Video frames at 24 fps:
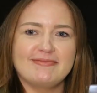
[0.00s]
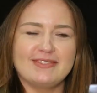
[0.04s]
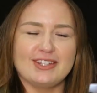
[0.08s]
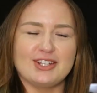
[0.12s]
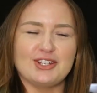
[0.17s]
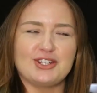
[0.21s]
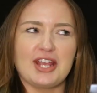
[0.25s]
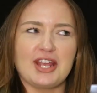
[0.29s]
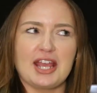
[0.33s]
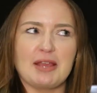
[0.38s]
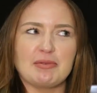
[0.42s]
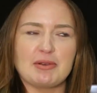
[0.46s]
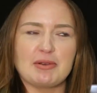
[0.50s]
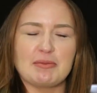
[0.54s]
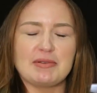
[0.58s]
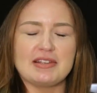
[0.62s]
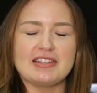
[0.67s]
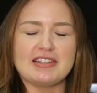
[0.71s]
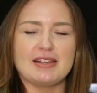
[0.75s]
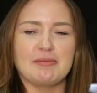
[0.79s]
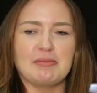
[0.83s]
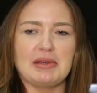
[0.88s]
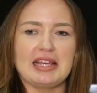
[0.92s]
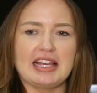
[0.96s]
The shape up
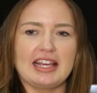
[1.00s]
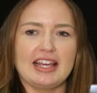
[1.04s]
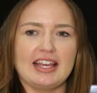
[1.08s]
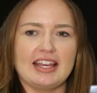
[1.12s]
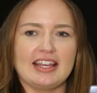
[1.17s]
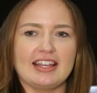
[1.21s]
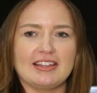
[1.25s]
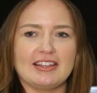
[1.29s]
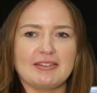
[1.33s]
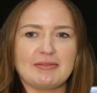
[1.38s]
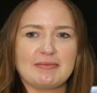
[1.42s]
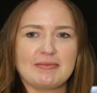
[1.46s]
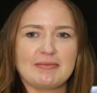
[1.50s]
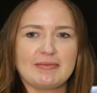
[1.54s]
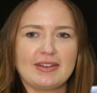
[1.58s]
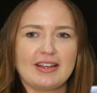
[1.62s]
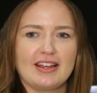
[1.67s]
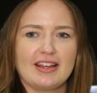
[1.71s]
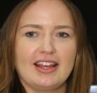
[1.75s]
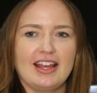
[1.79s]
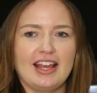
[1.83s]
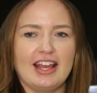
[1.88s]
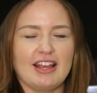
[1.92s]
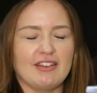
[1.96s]
is a biggie.
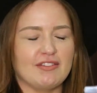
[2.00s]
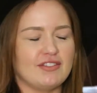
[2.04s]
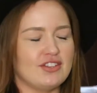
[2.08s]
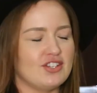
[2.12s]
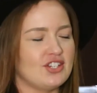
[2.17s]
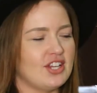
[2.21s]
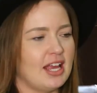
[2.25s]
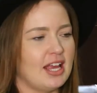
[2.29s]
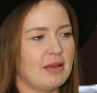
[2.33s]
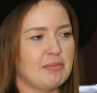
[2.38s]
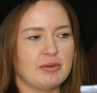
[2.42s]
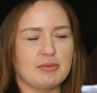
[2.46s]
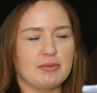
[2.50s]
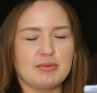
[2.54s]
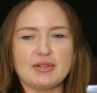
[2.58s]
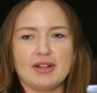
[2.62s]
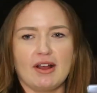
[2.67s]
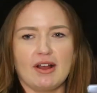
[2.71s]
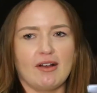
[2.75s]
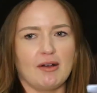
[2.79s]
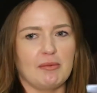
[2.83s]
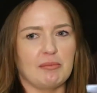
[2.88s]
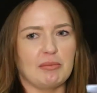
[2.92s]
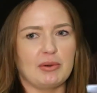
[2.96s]
If the shape up's
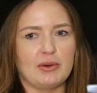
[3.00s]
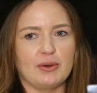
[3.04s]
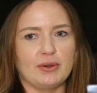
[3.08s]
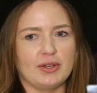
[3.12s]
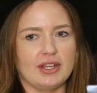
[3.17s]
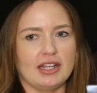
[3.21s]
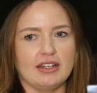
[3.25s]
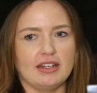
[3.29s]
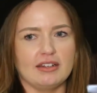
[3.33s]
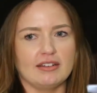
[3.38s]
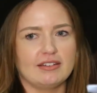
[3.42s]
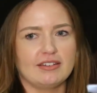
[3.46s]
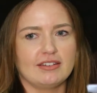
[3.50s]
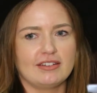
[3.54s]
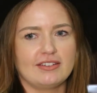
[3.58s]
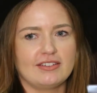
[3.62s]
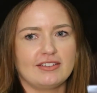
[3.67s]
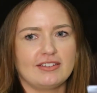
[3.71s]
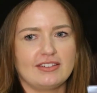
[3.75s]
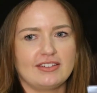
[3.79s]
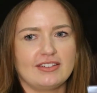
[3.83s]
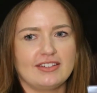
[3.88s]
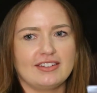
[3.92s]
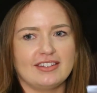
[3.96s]
not on point,
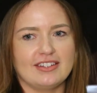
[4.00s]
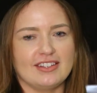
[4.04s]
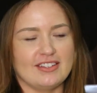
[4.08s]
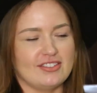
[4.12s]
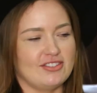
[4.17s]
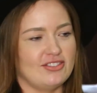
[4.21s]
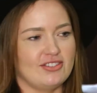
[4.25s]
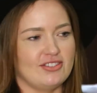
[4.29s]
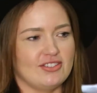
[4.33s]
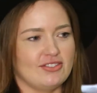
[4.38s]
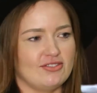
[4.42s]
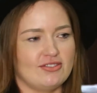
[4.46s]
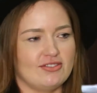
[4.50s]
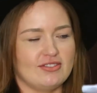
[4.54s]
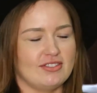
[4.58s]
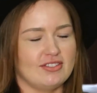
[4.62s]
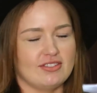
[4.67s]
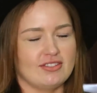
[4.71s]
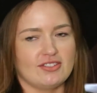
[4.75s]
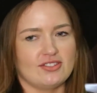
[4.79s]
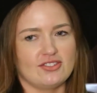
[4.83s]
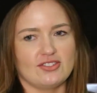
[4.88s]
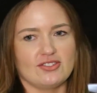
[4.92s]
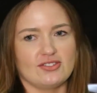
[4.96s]
there's,
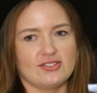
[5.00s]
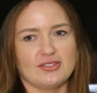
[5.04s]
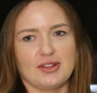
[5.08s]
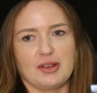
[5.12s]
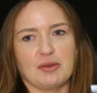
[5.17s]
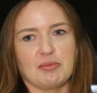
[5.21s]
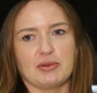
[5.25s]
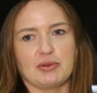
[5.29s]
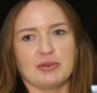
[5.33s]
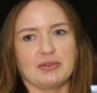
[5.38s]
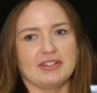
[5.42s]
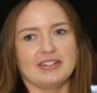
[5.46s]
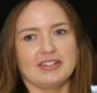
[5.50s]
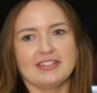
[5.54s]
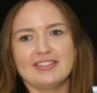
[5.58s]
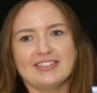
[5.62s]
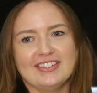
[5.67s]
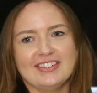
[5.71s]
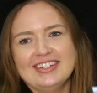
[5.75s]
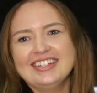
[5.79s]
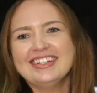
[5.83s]
there's just no point.